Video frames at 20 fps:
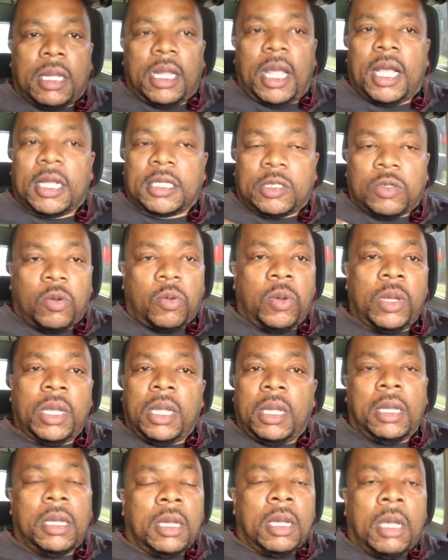Yes, we
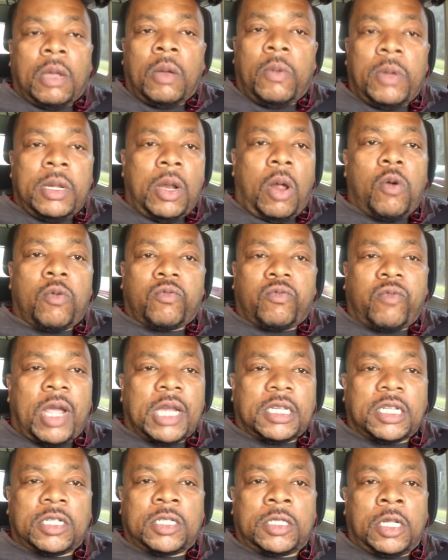we don't
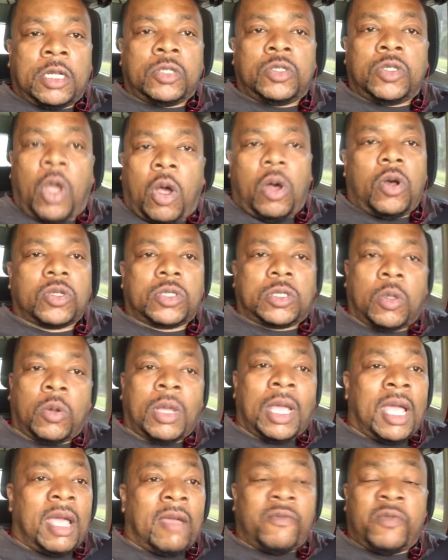register dogs.
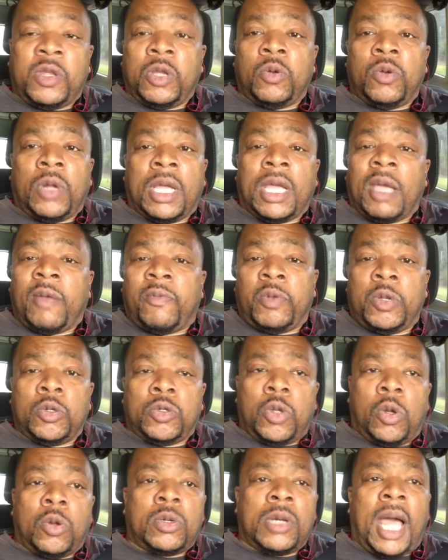If you if you
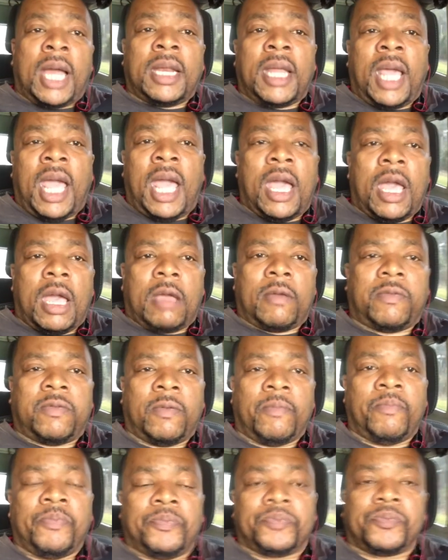do not have
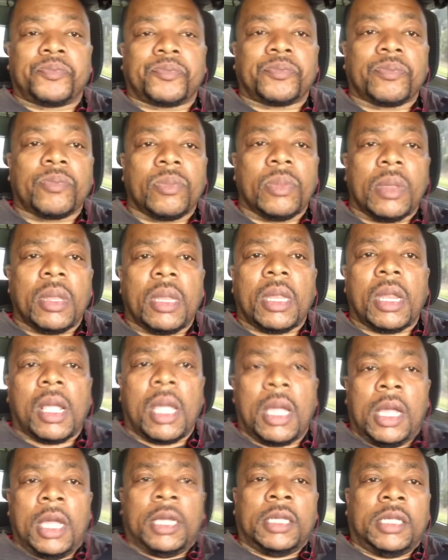
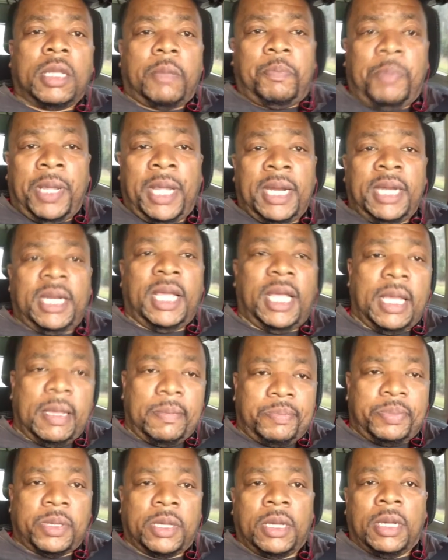the PennHip
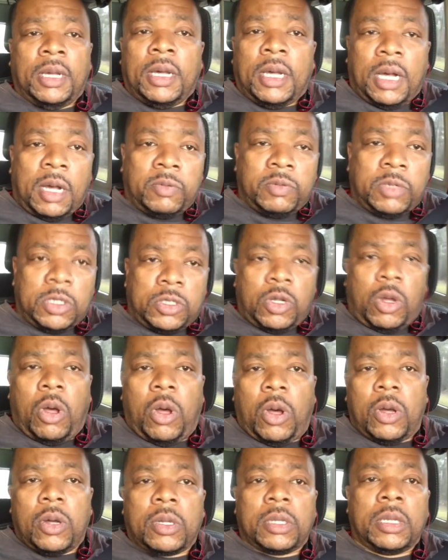of the
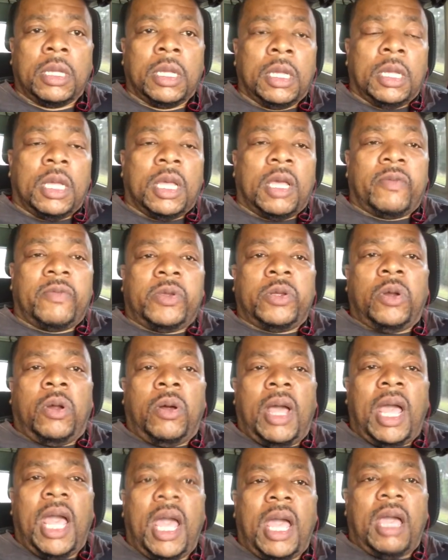dog, if you don't
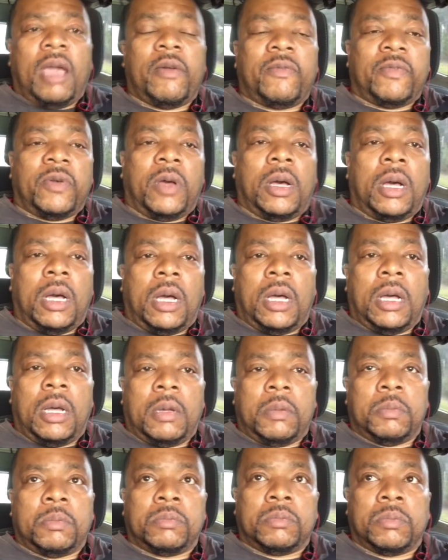have
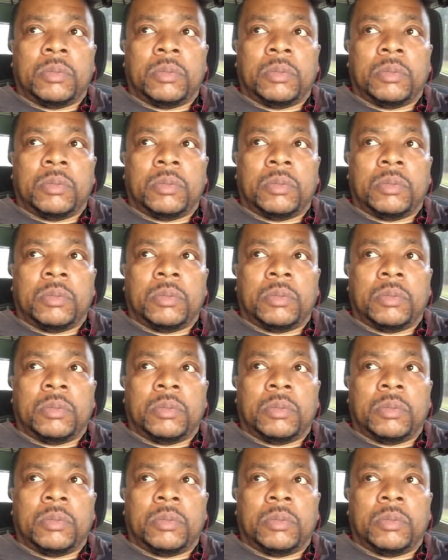um,